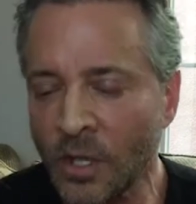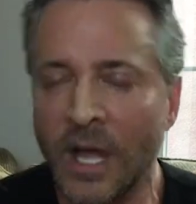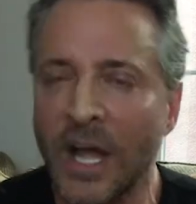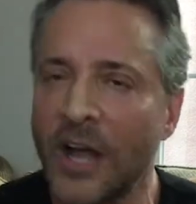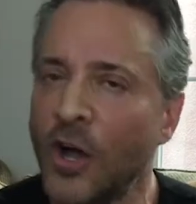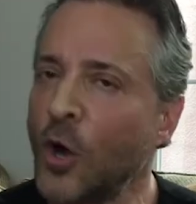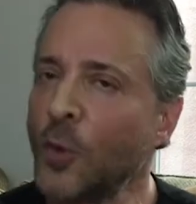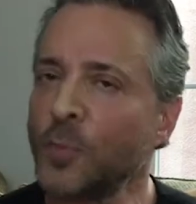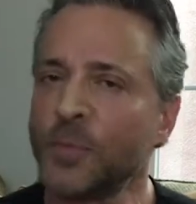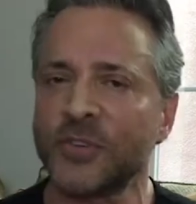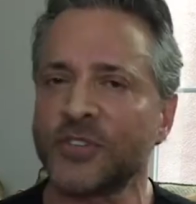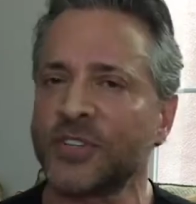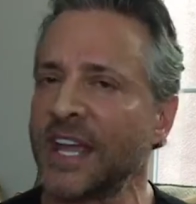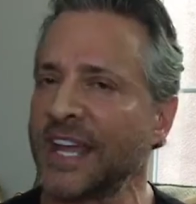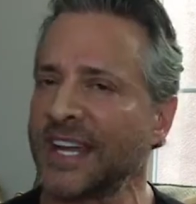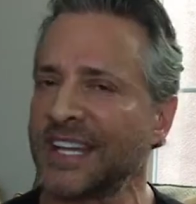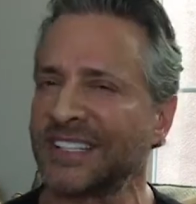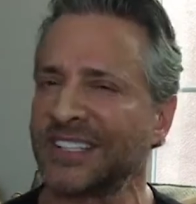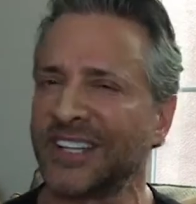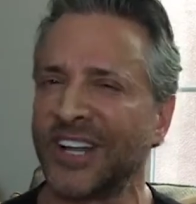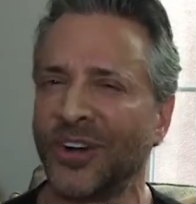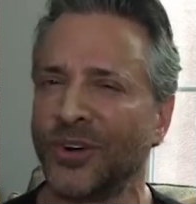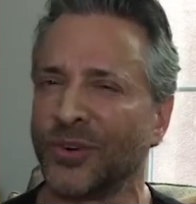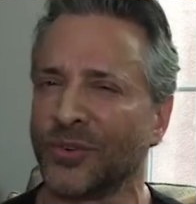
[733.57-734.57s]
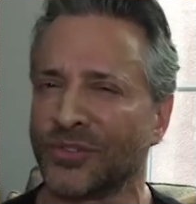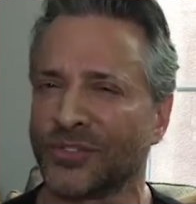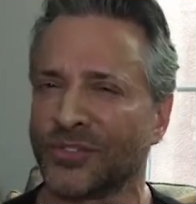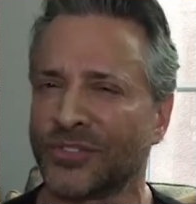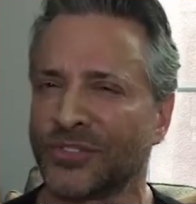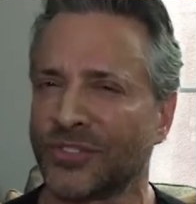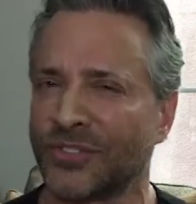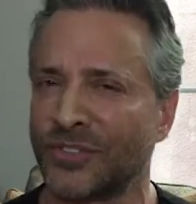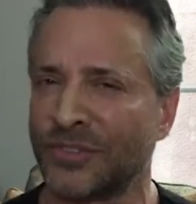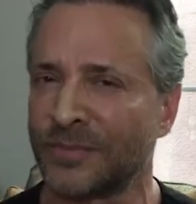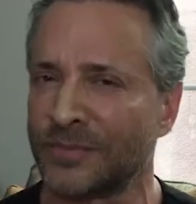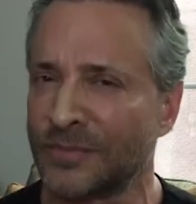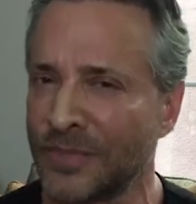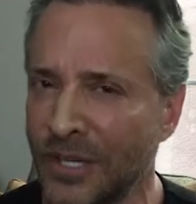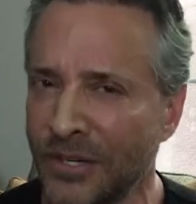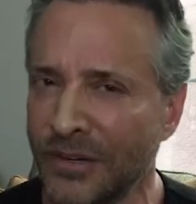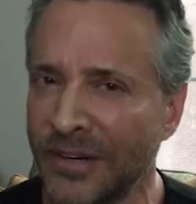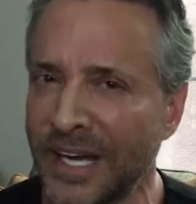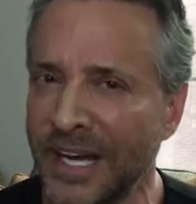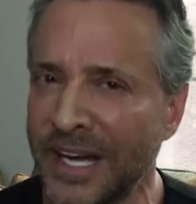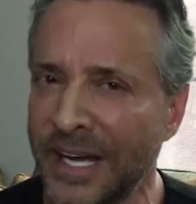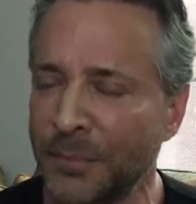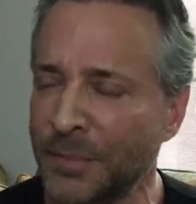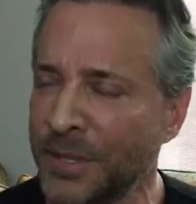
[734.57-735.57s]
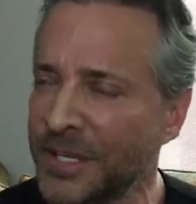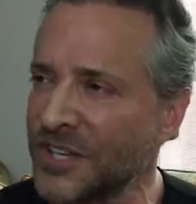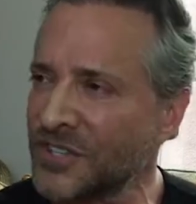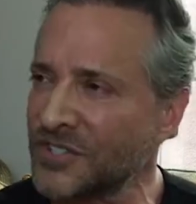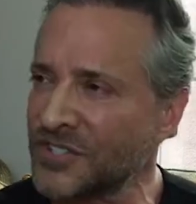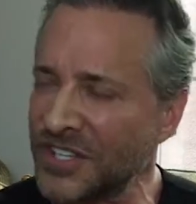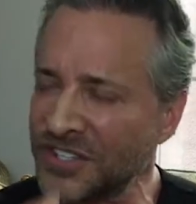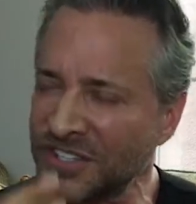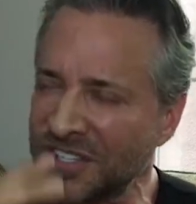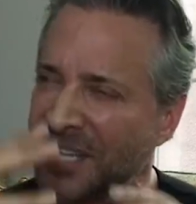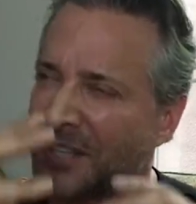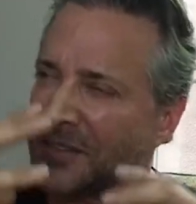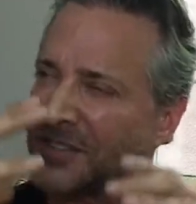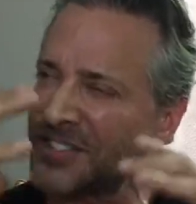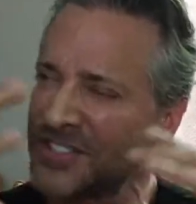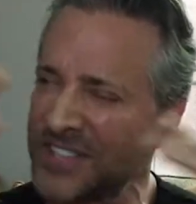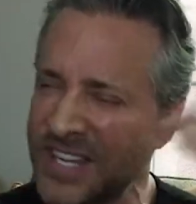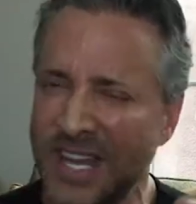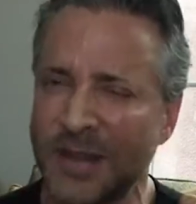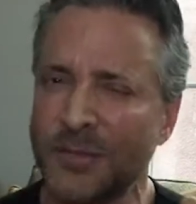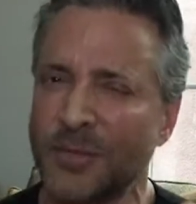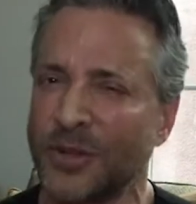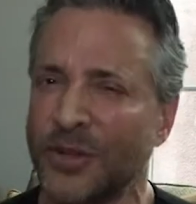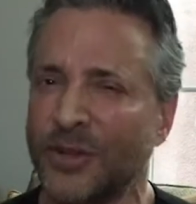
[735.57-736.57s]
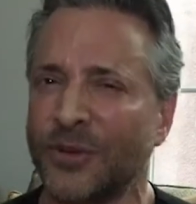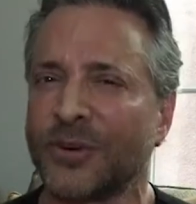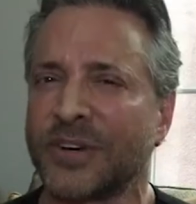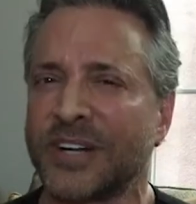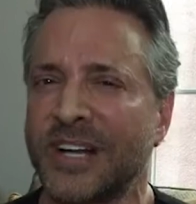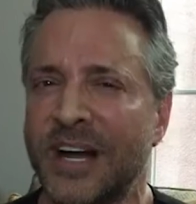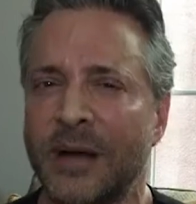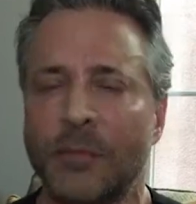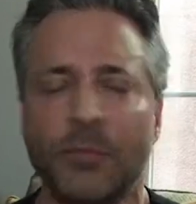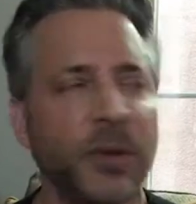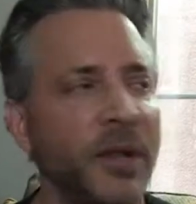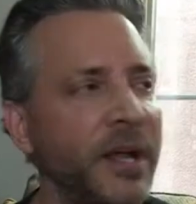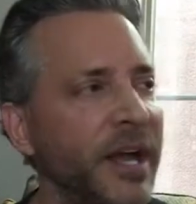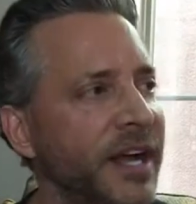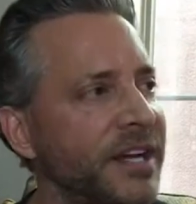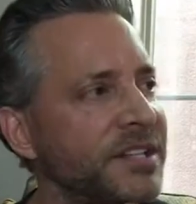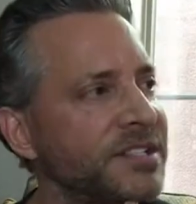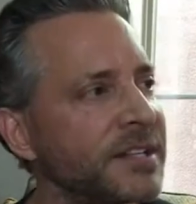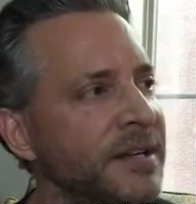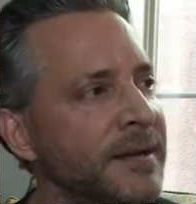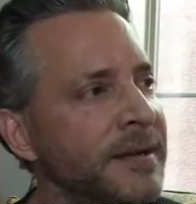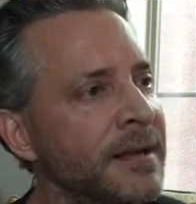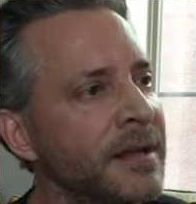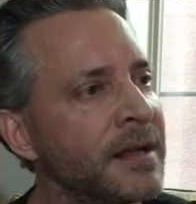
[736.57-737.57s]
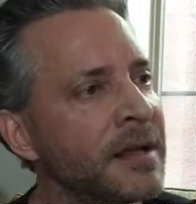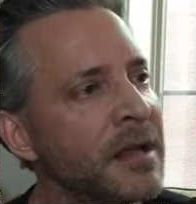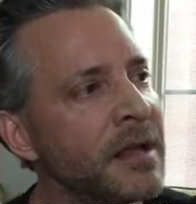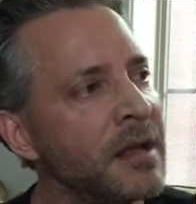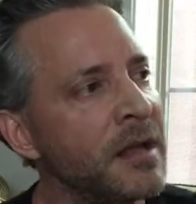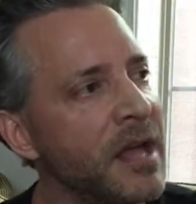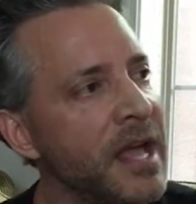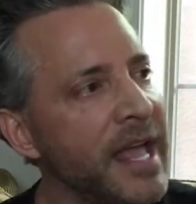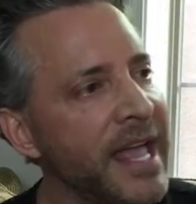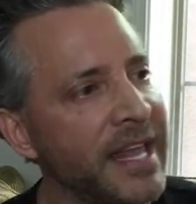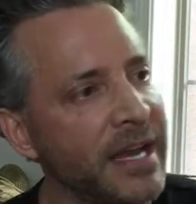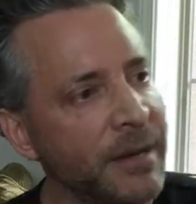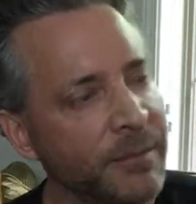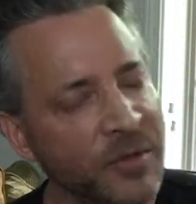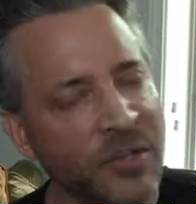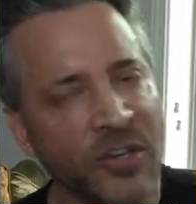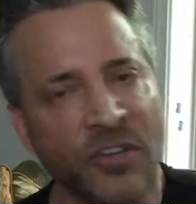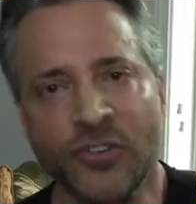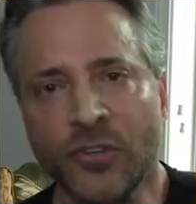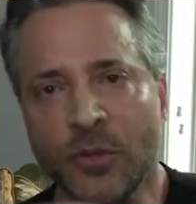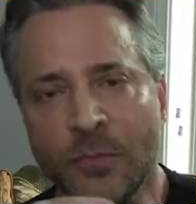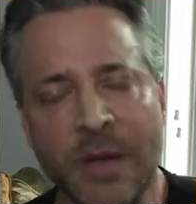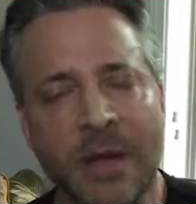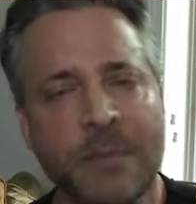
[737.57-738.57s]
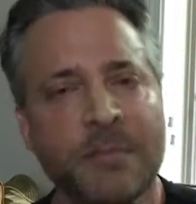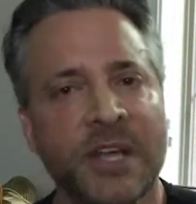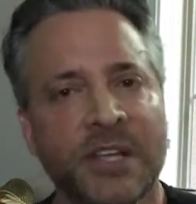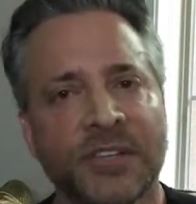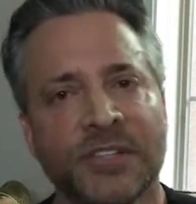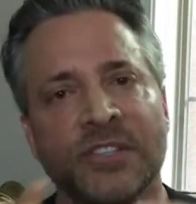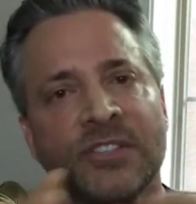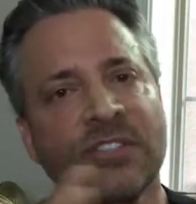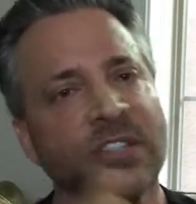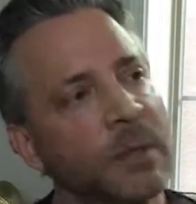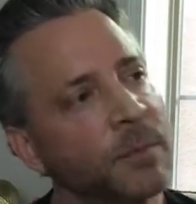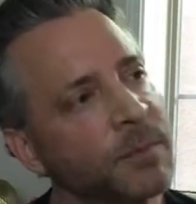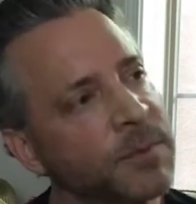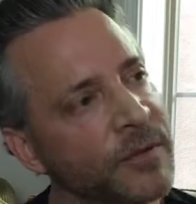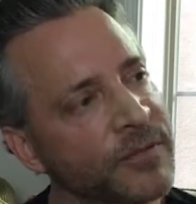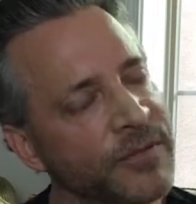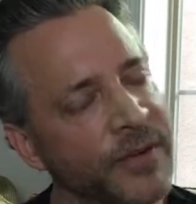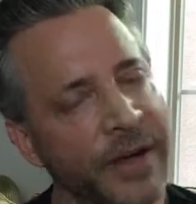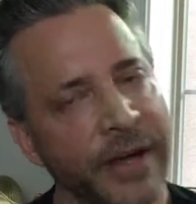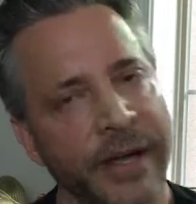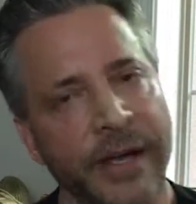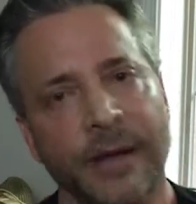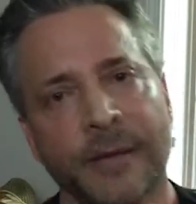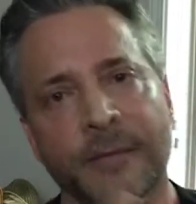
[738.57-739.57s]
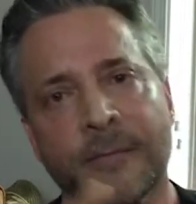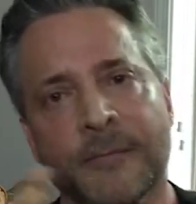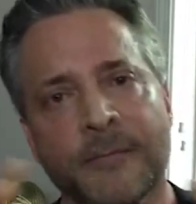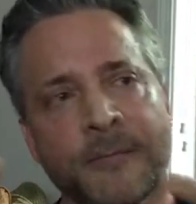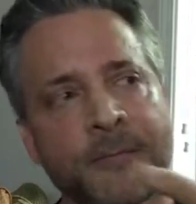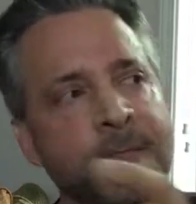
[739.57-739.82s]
I hope you're taking notes, all right? Because this can seem a little complex, and I'm going to do my best to simplify it.